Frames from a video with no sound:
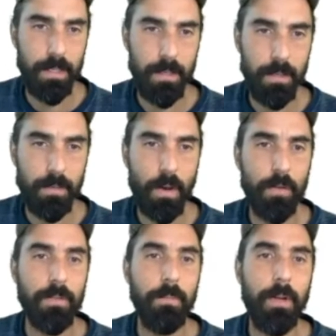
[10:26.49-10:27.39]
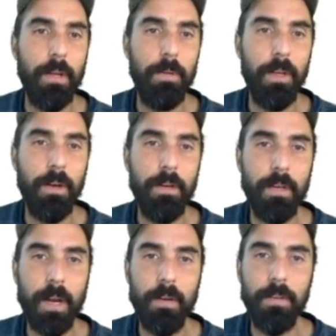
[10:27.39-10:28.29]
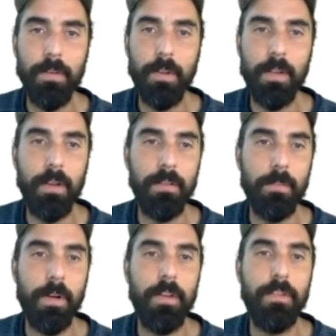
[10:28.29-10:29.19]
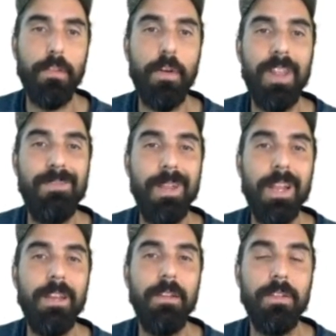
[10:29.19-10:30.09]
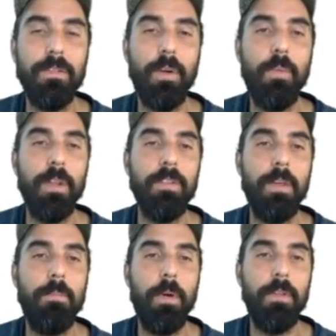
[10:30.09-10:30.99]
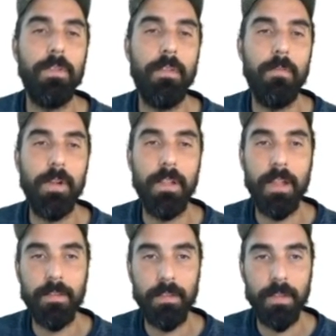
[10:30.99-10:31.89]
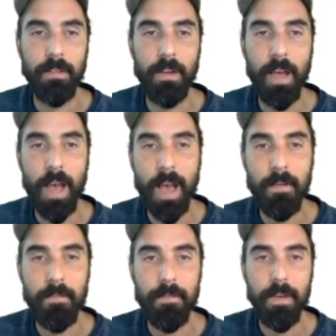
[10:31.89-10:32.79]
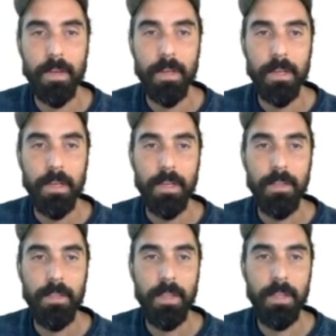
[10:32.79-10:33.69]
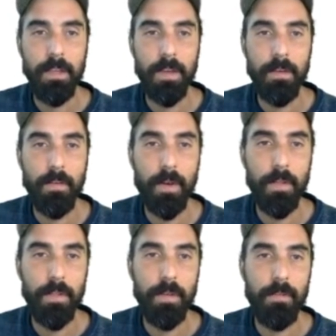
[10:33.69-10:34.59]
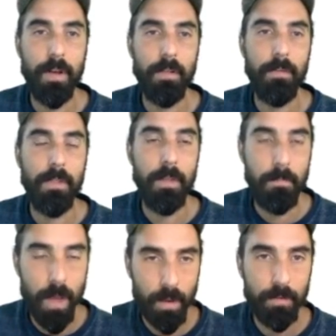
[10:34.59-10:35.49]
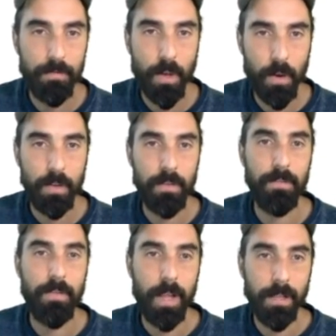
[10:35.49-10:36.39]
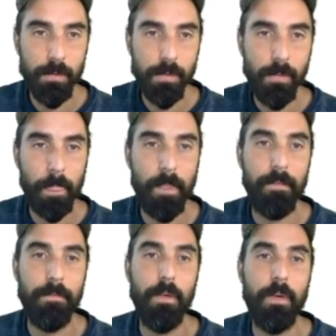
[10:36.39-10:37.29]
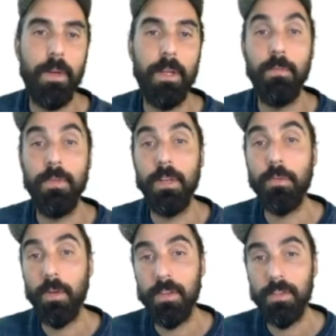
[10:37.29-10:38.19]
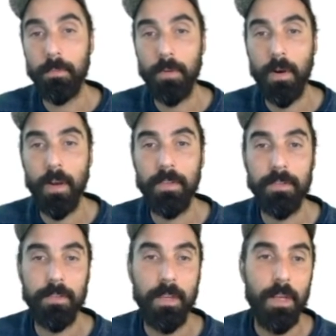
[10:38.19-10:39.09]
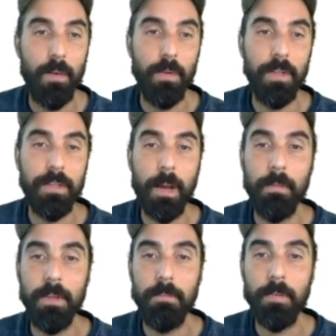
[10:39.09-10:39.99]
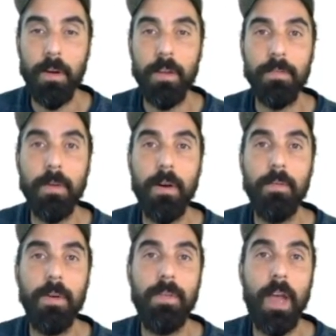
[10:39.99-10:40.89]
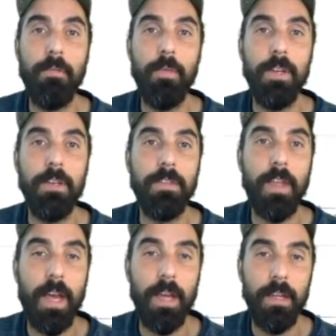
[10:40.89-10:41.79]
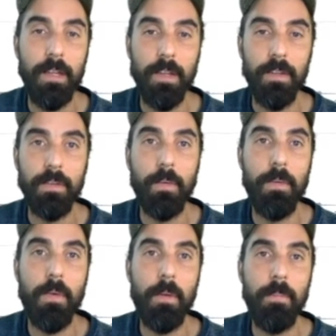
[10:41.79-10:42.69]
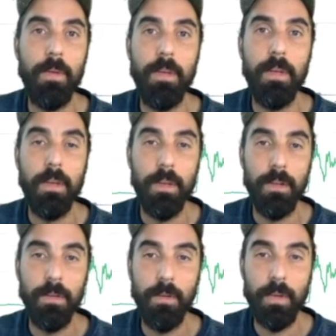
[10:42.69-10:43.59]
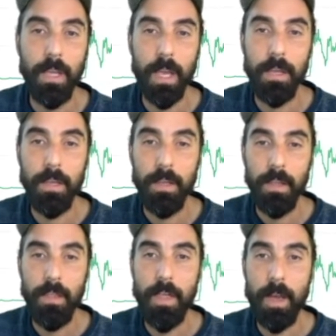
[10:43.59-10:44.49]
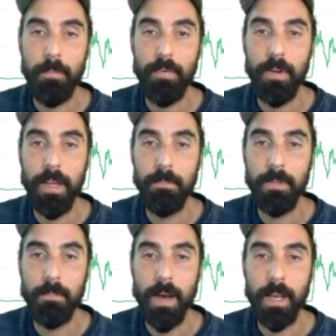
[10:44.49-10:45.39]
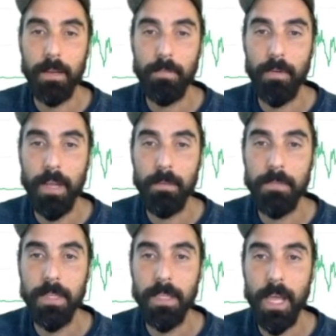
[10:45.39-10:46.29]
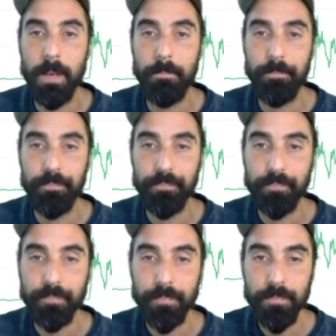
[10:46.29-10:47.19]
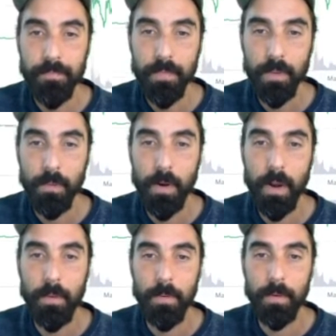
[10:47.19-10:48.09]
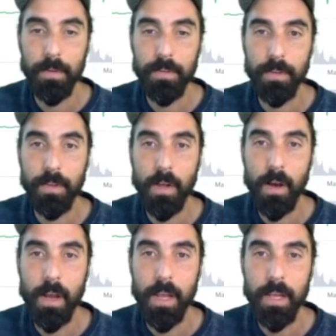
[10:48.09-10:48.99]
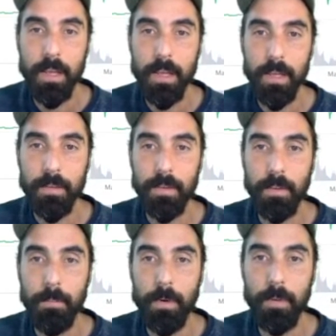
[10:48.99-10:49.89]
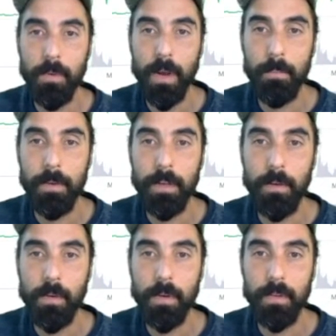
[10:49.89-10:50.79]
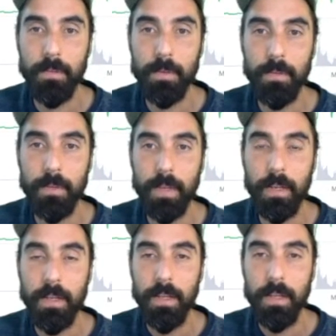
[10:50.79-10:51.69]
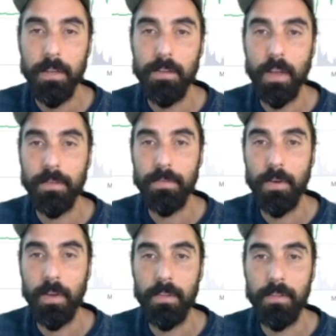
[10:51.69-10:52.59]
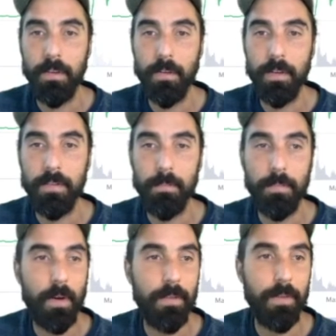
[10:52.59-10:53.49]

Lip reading: The total supply, here we go, current circulating supply is 13 million. So once they burn 7 million, that's going to half the amount of tokens available, and therefore it will increase the price. Will it double in price? Well, we have witnessed that, so we might be looking at that the market preempting that. Where are we? We're in July, so the burn will happen in August, which will then justify this increase in price.